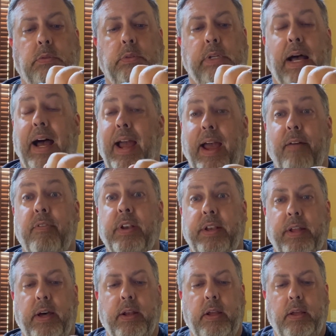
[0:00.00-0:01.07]
I haven't
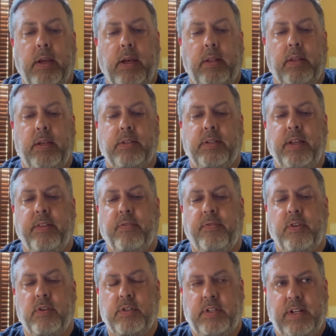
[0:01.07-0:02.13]
done it yet. They say the
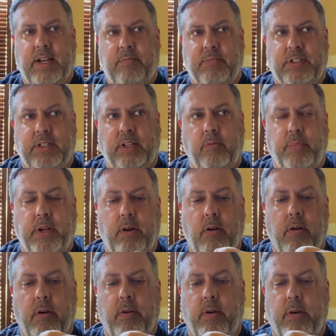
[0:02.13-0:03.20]
first time is a little bit
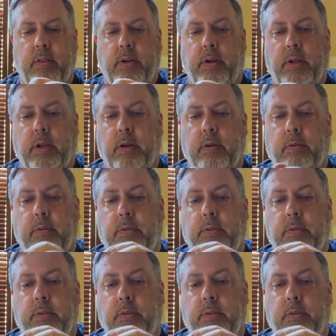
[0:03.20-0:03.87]
harder. There you go.